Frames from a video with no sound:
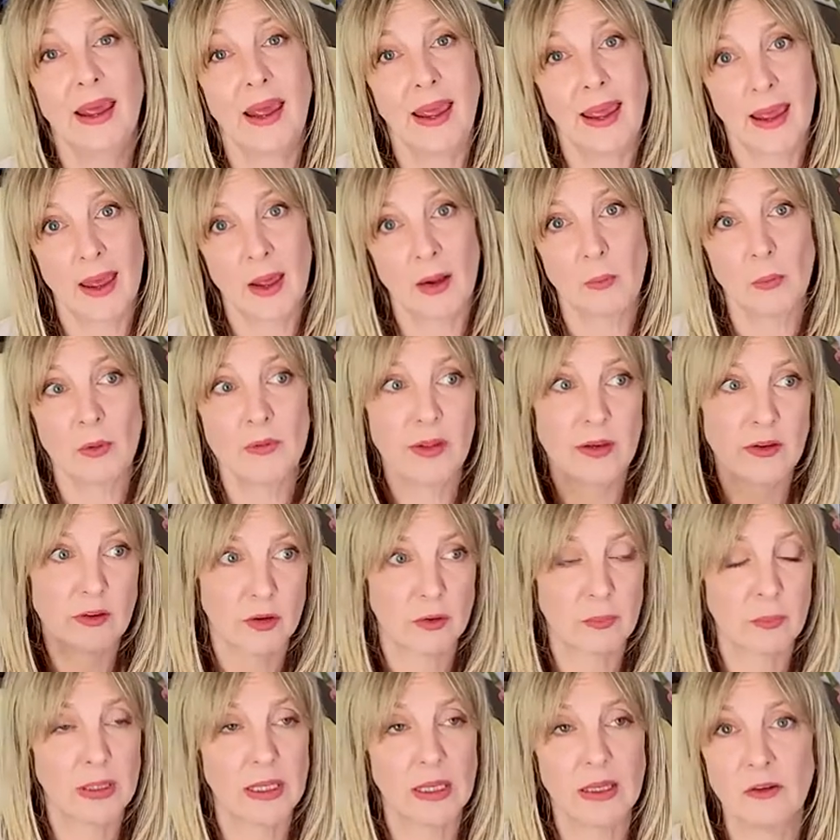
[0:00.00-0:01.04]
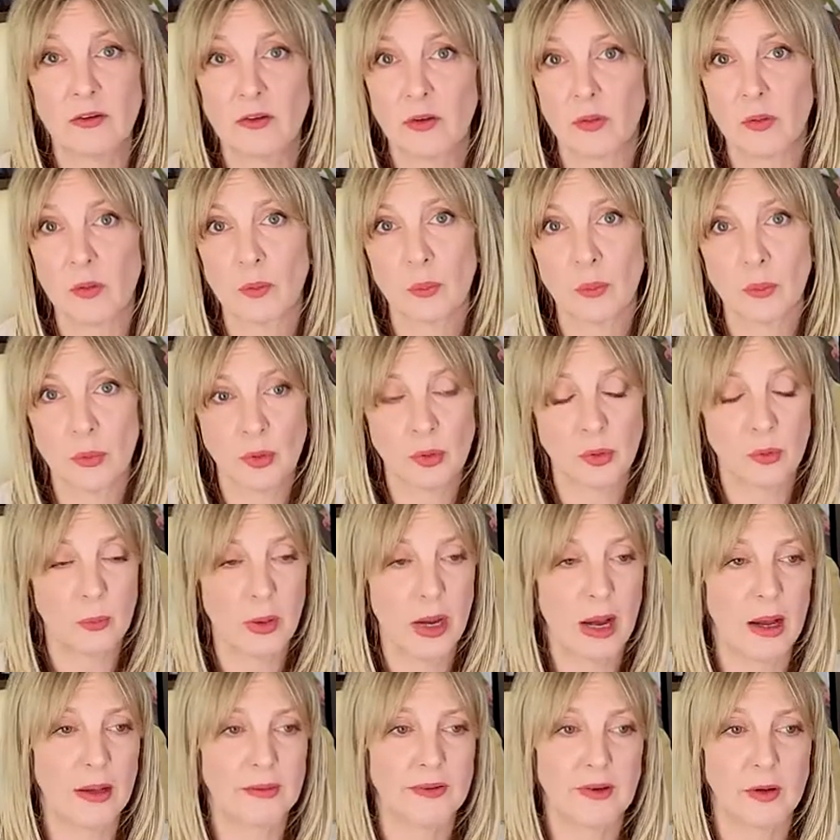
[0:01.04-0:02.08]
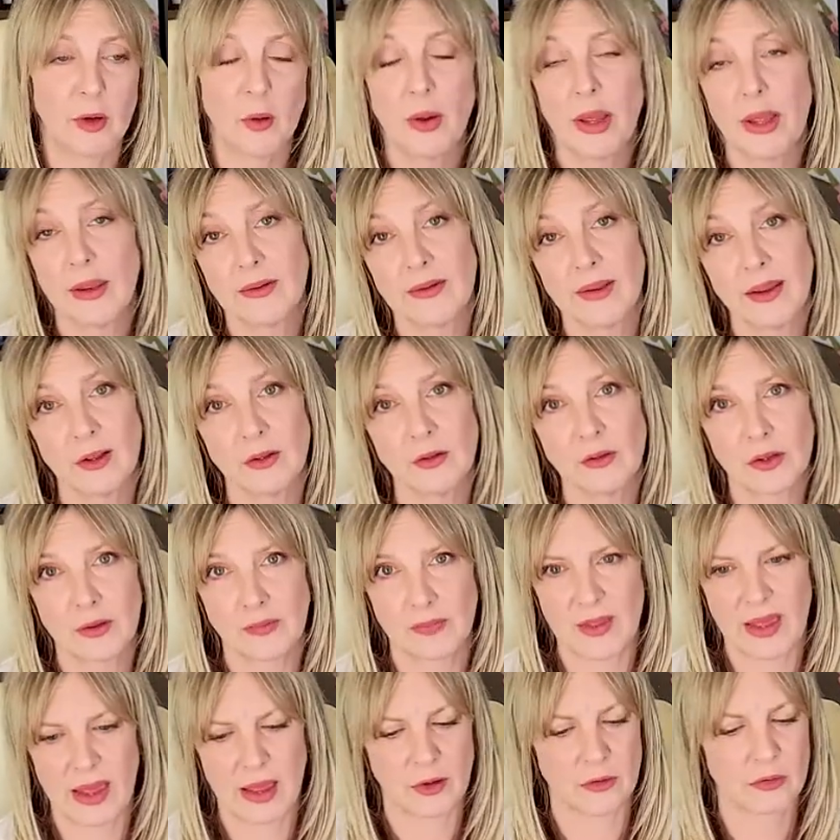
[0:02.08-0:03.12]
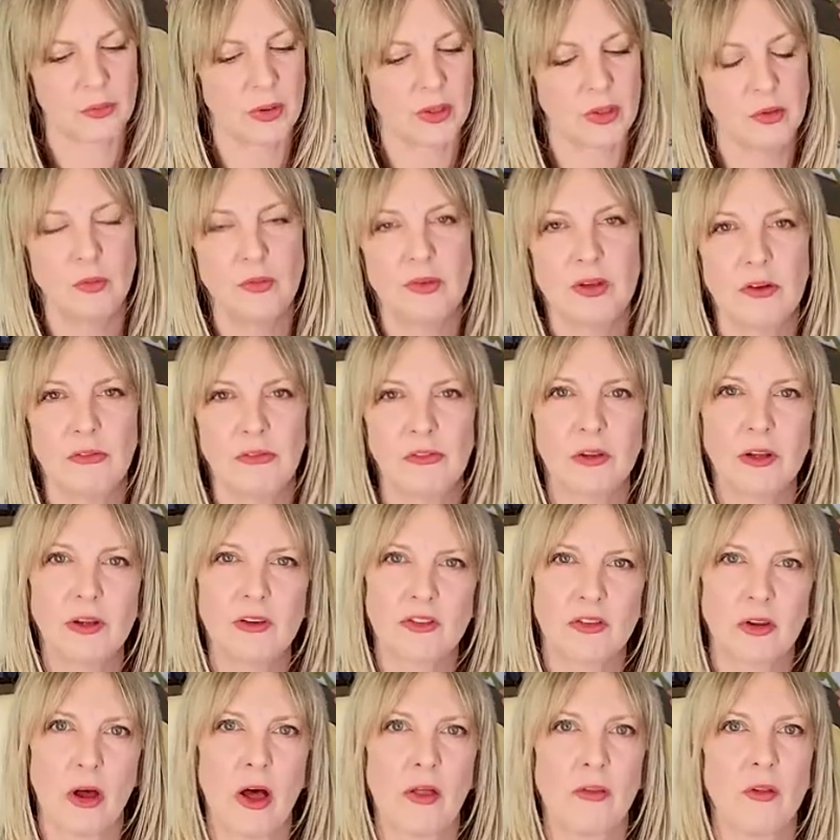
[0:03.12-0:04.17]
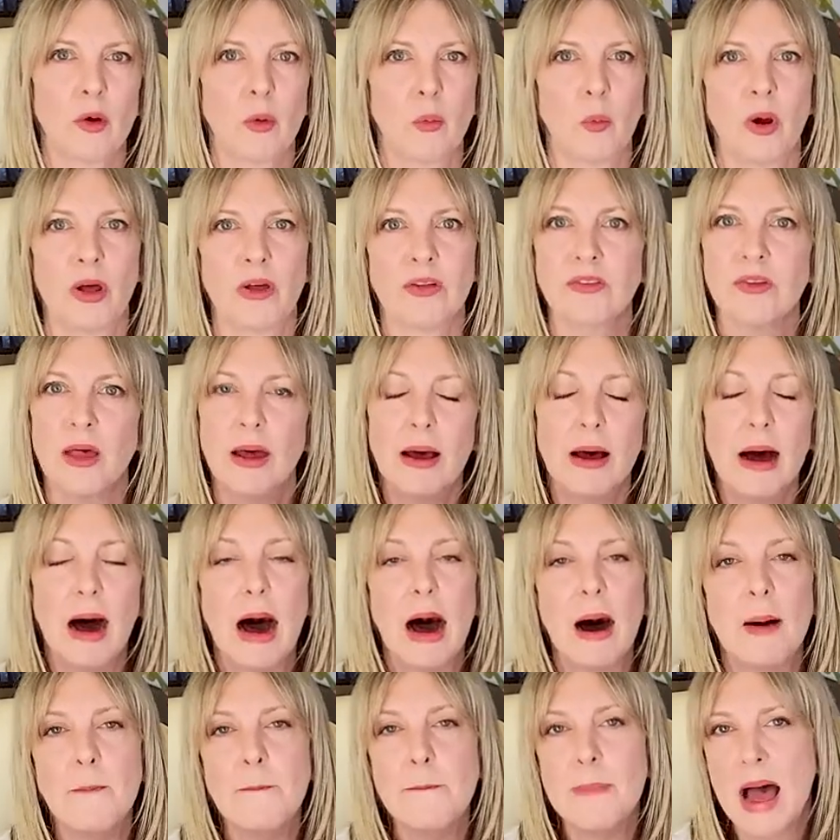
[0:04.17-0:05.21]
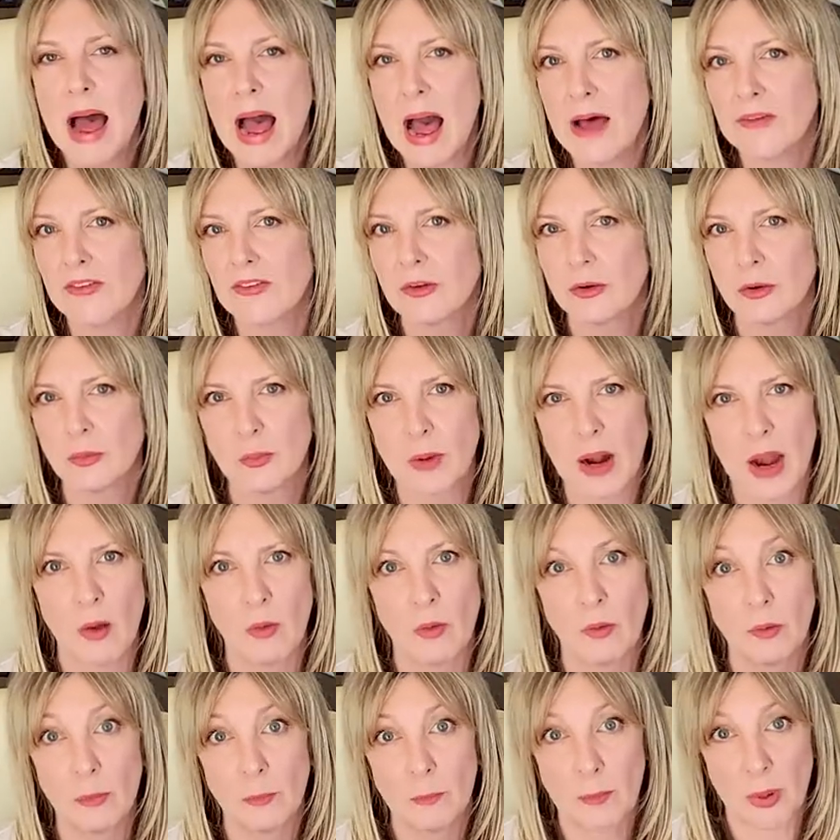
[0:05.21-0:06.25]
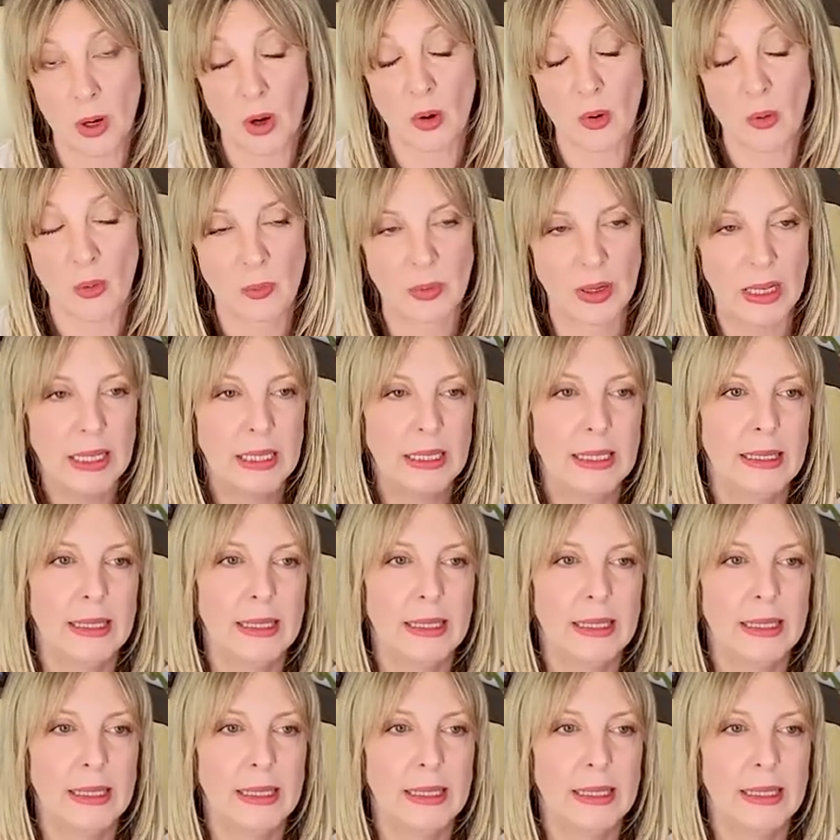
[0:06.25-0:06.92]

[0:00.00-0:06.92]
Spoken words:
and when they took me into the room to go ahead and take a look at the x-ray, you definitely saw there was a mass around the bone.